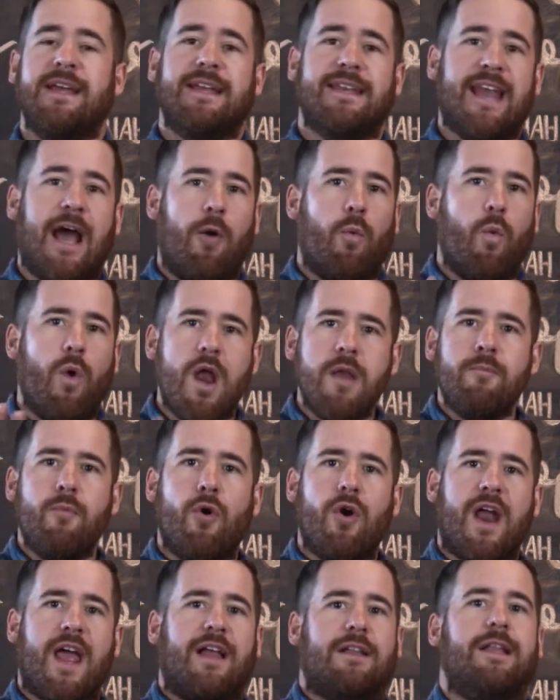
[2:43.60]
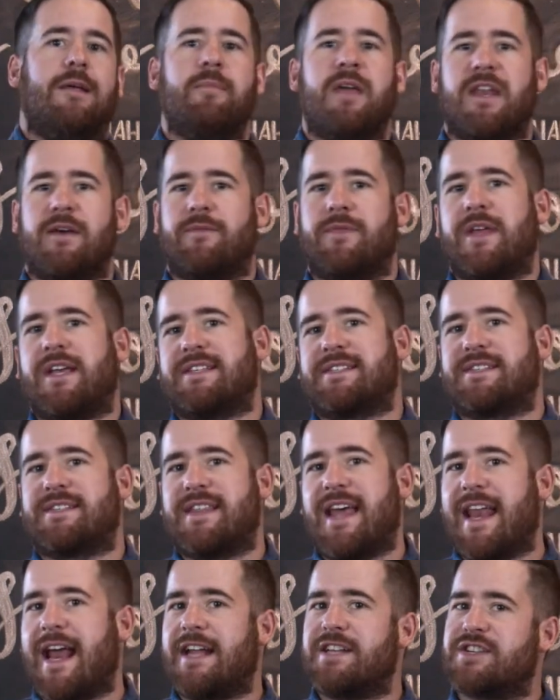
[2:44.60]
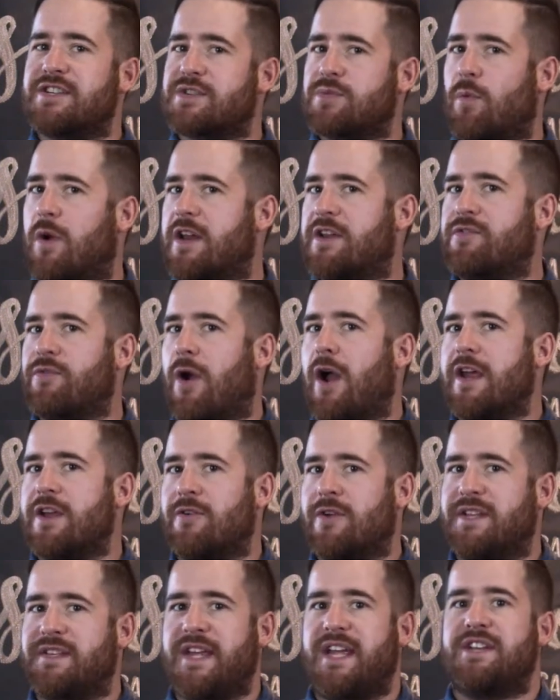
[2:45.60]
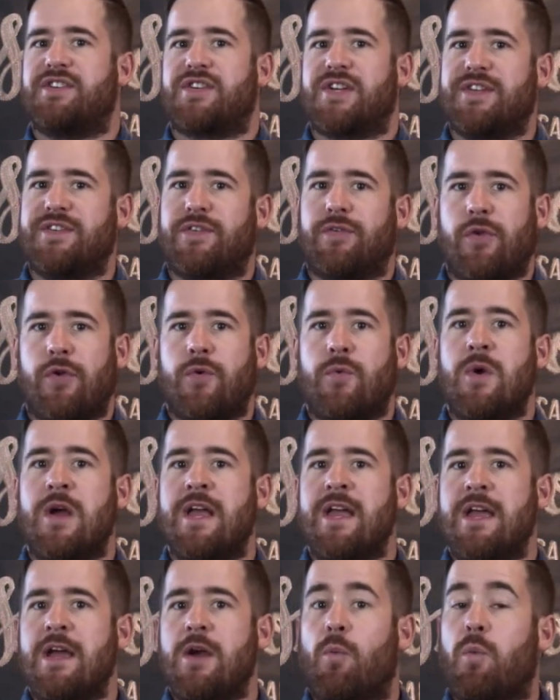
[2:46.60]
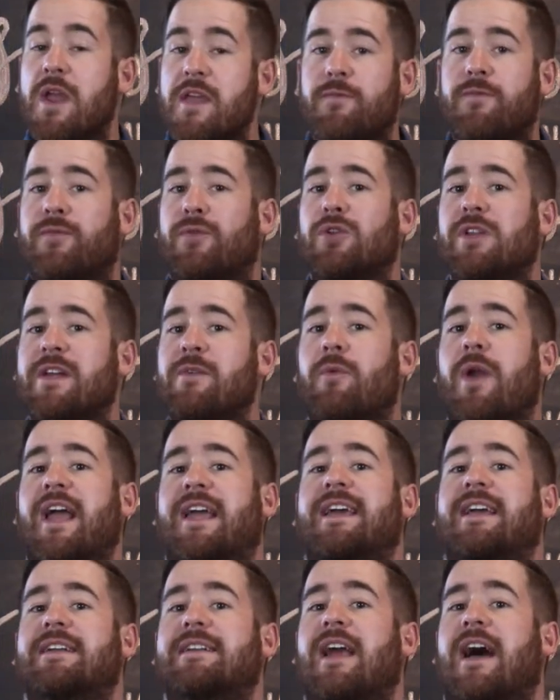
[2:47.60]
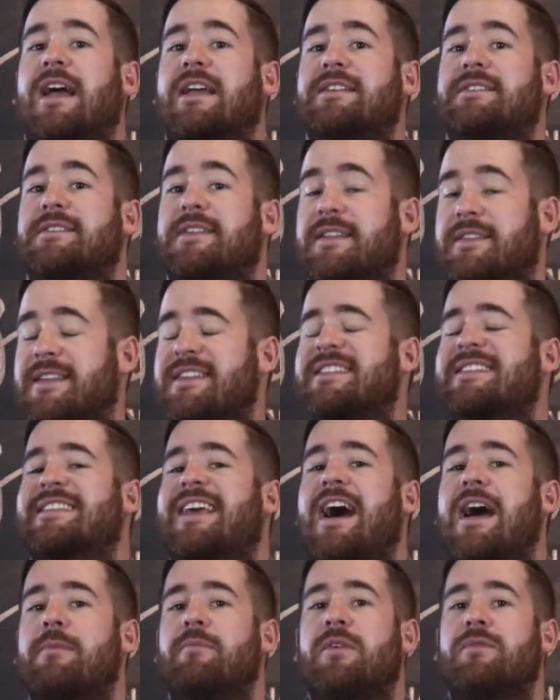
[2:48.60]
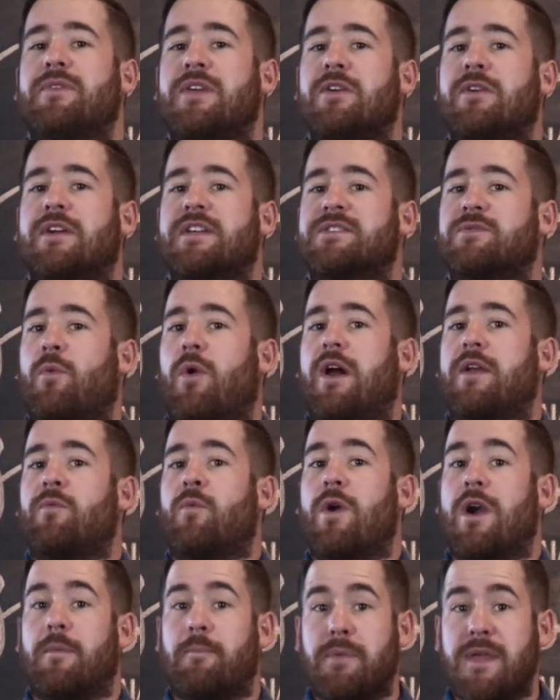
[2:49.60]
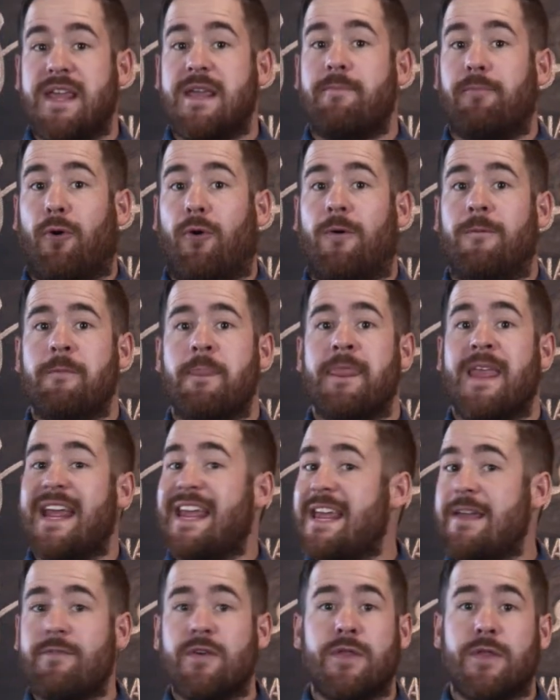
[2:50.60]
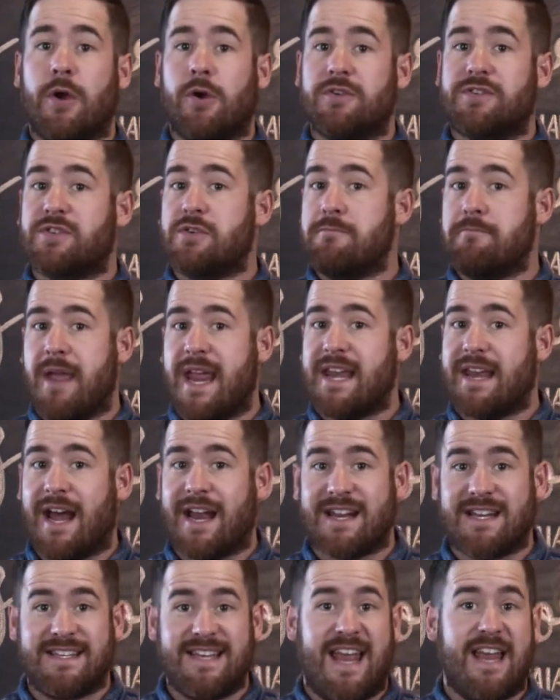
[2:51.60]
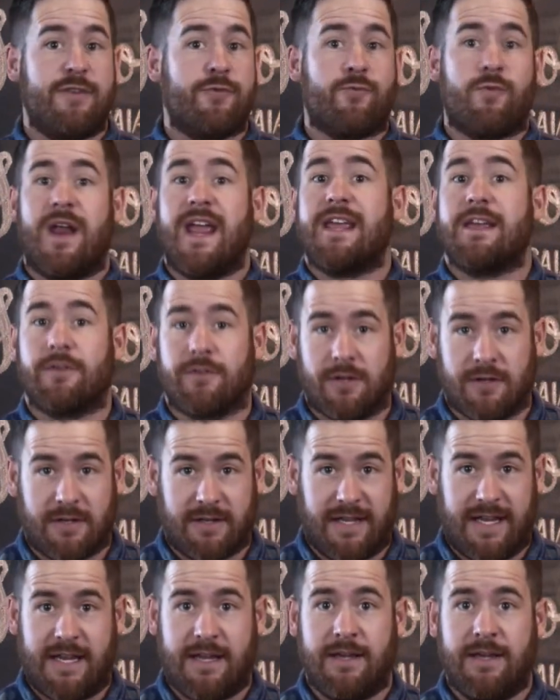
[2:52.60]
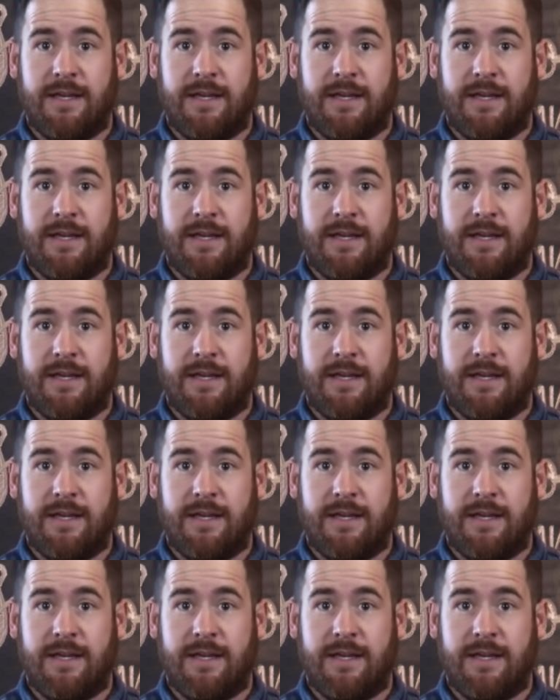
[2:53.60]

Now, one more element of this that I just want to draw your attention to we fully recognize that this time of year is one where people, even those who may not attend regularly,